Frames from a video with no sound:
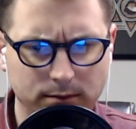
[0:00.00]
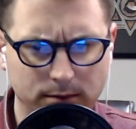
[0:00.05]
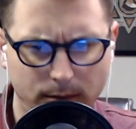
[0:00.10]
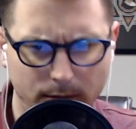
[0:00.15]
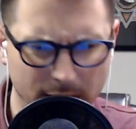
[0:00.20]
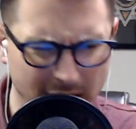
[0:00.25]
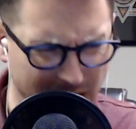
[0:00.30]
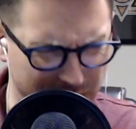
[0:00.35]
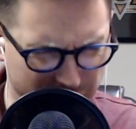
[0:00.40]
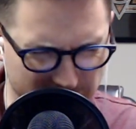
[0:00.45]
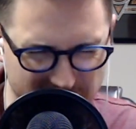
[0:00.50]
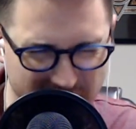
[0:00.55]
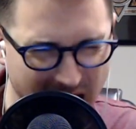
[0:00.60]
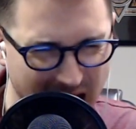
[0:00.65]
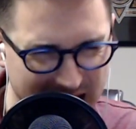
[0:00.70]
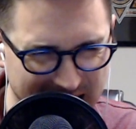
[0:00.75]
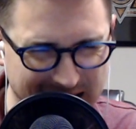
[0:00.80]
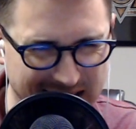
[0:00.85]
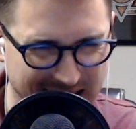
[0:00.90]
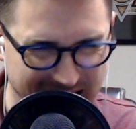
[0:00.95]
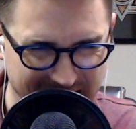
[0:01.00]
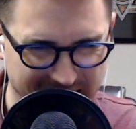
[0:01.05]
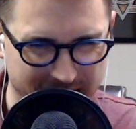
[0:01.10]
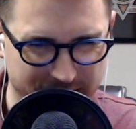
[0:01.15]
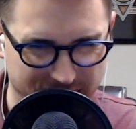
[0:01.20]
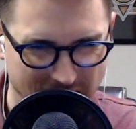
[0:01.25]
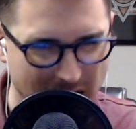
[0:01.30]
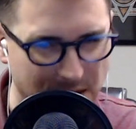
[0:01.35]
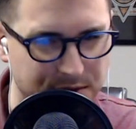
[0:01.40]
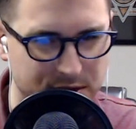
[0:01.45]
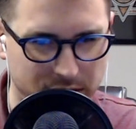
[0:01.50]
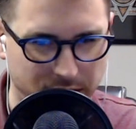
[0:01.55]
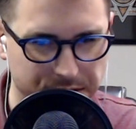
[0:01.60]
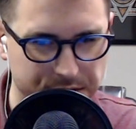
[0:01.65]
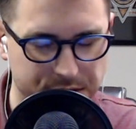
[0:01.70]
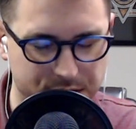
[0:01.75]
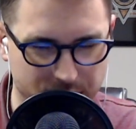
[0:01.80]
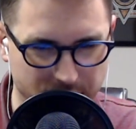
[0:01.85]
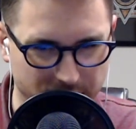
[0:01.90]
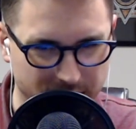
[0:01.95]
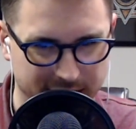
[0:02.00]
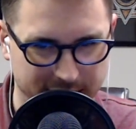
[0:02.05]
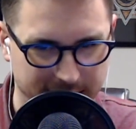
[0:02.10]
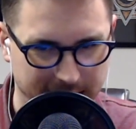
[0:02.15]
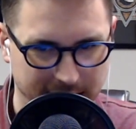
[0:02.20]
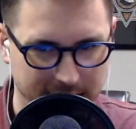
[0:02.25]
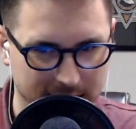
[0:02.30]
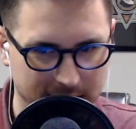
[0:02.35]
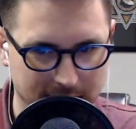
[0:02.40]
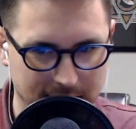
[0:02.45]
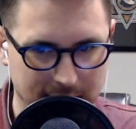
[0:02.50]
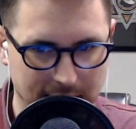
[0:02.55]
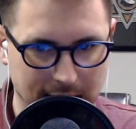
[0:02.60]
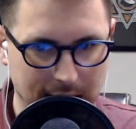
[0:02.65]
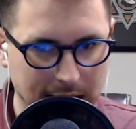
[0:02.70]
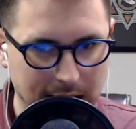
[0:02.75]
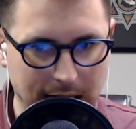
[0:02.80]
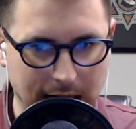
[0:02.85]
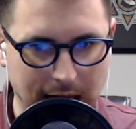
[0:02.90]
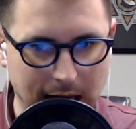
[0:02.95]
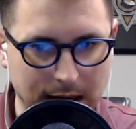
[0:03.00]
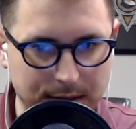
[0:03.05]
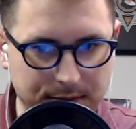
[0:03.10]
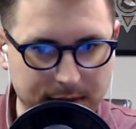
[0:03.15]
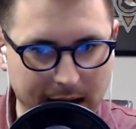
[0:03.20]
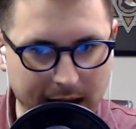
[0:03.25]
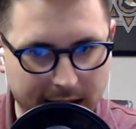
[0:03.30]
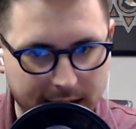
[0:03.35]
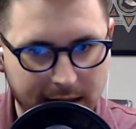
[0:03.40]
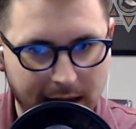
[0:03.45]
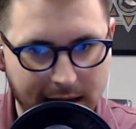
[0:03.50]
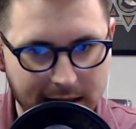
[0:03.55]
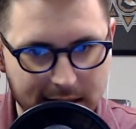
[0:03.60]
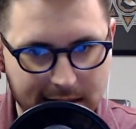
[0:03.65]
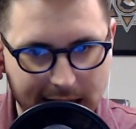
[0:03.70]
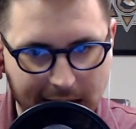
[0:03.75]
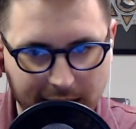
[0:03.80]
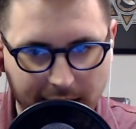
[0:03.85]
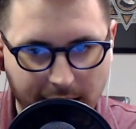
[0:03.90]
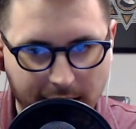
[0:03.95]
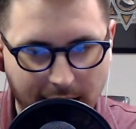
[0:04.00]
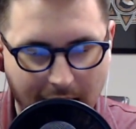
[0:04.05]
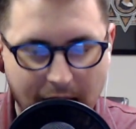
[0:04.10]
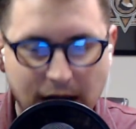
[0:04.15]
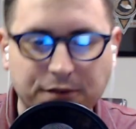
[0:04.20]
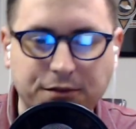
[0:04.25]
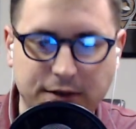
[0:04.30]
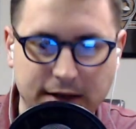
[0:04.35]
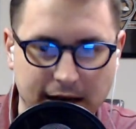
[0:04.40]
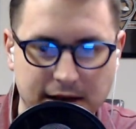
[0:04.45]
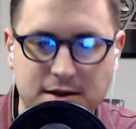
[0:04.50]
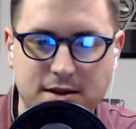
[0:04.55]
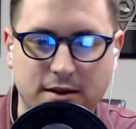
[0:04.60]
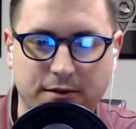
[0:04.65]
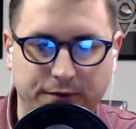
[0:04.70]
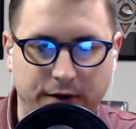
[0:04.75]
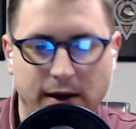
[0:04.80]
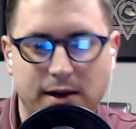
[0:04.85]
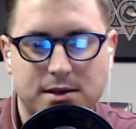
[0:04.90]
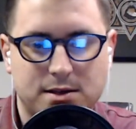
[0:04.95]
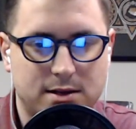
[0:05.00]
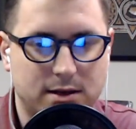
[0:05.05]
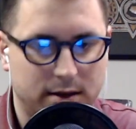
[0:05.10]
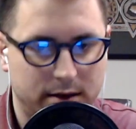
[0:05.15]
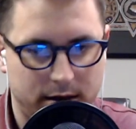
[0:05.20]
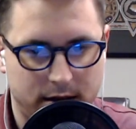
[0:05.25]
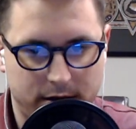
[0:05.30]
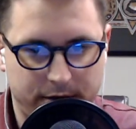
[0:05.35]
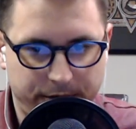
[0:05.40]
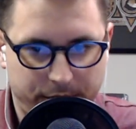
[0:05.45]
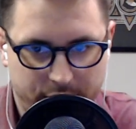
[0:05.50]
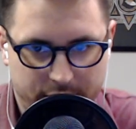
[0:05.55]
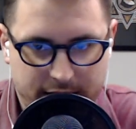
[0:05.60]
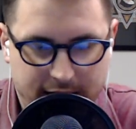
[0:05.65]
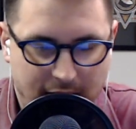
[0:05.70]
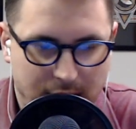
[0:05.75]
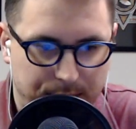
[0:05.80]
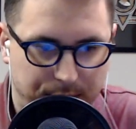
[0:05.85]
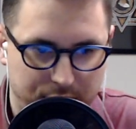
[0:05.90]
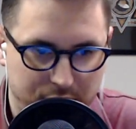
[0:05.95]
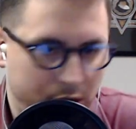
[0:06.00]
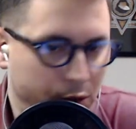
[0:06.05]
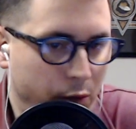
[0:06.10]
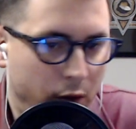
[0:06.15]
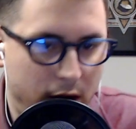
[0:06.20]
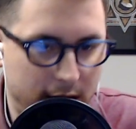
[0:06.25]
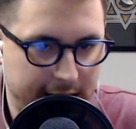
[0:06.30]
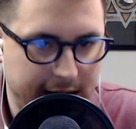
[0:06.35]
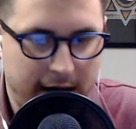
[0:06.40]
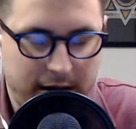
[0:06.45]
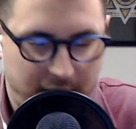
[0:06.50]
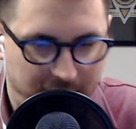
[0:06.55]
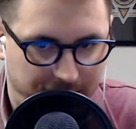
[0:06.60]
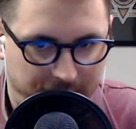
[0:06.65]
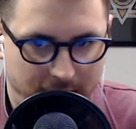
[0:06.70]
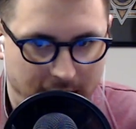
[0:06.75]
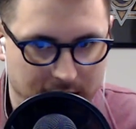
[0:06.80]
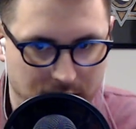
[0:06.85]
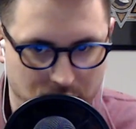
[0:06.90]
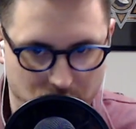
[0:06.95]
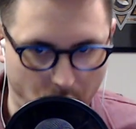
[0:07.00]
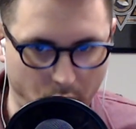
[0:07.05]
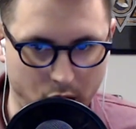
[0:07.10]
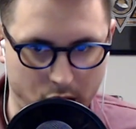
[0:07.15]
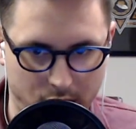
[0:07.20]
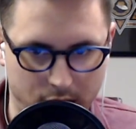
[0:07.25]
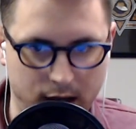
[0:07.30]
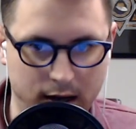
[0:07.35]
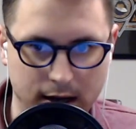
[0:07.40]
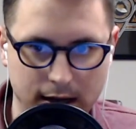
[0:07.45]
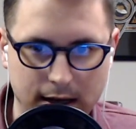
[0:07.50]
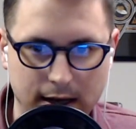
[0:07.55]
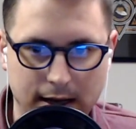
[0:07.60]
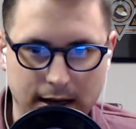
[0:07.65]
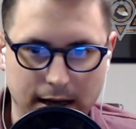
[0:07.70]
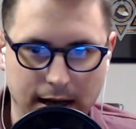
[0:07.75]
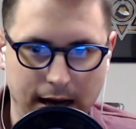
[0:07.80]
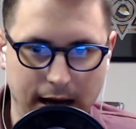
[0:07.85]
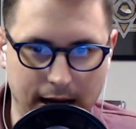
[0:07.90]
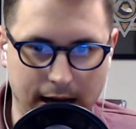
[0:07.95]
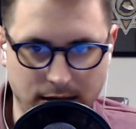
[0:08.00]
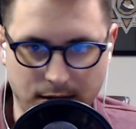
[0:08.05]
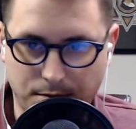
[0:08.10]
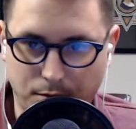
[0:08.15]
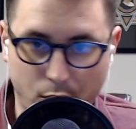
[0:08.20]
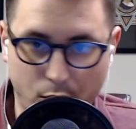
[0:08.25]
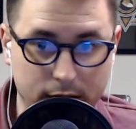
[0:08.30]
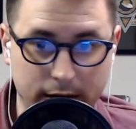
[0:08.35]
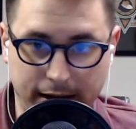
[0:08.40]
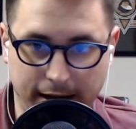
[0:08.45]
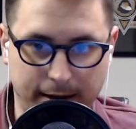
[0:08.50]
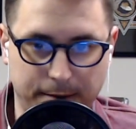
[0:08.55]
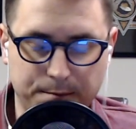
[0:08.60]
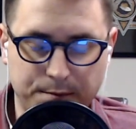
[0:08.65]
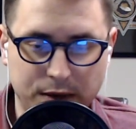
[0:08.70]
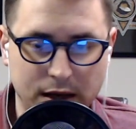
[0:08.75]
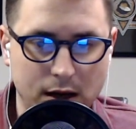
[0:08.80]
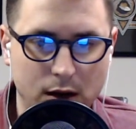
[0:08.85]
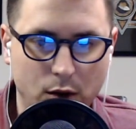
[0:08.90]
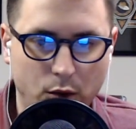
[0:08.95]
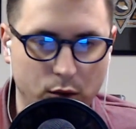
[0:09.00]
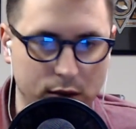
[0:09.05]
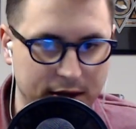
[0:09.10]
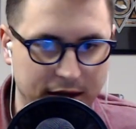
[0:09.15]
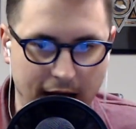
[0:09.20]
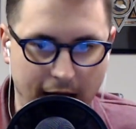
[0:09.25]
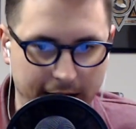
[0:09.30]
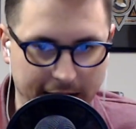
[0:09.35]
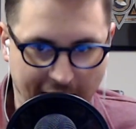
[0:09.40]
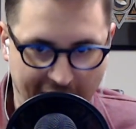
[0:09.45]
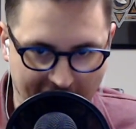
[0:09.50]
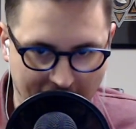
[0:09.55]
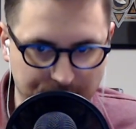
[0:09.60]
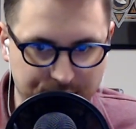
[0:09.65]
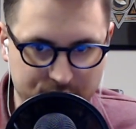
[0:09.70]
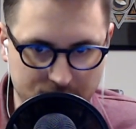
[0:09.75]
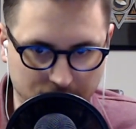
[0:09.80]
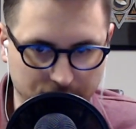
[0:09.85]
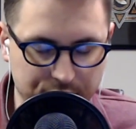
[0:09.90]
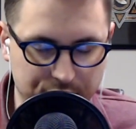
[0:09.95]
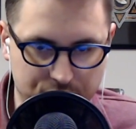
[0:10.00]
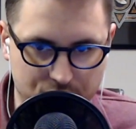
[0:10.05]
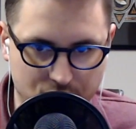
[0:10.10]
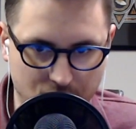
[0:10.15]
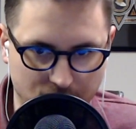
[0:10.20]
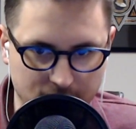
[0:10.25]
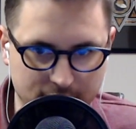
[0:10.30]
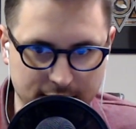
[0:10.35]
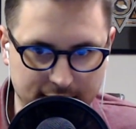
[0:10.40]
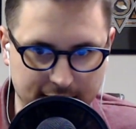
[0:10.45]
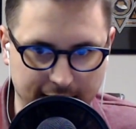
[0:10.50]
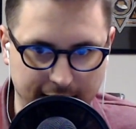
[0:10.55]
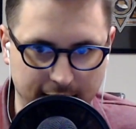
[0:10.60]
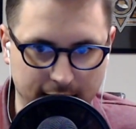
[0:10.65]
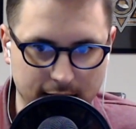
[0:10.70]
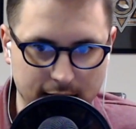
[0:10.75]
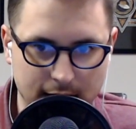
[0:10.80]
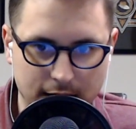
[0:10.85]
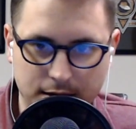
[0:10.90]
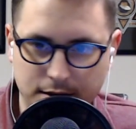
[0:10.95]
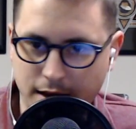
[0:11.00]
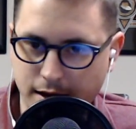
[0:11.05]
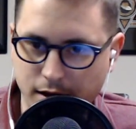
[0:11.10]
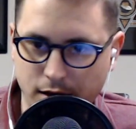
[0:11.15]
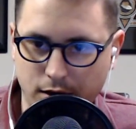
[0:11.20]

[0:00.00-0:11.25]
And we're not in need of absolute certainty. Um, and, and daily life testifies to this. For example, you walk out your front door in the morning without absolute certainty that you're